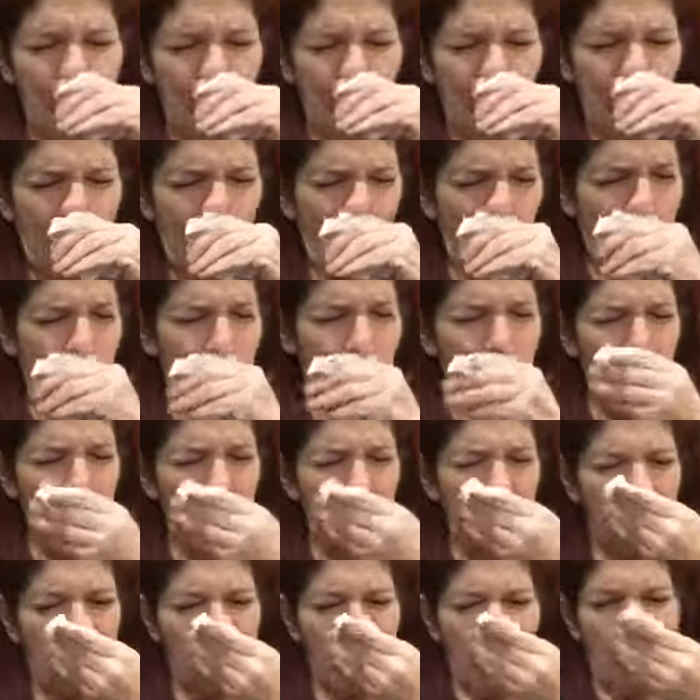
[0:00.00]
Every
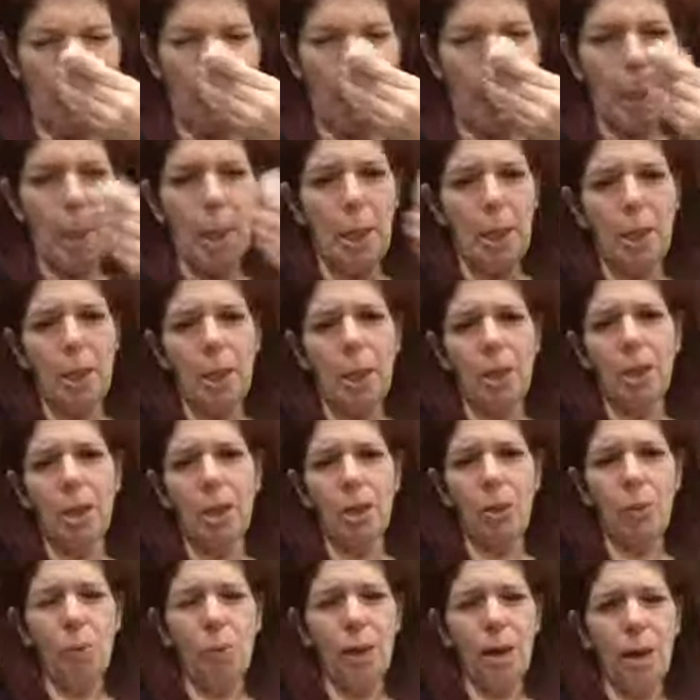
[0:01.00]
week in
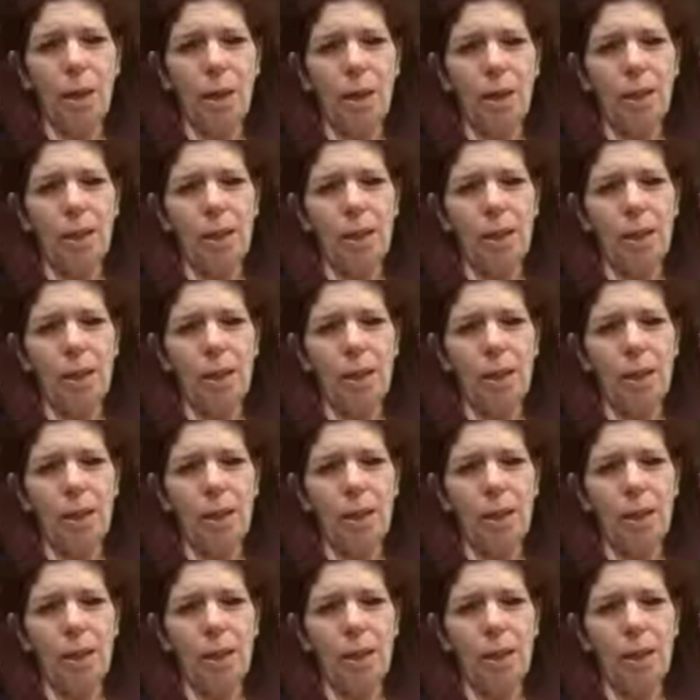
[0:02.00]
Kauai.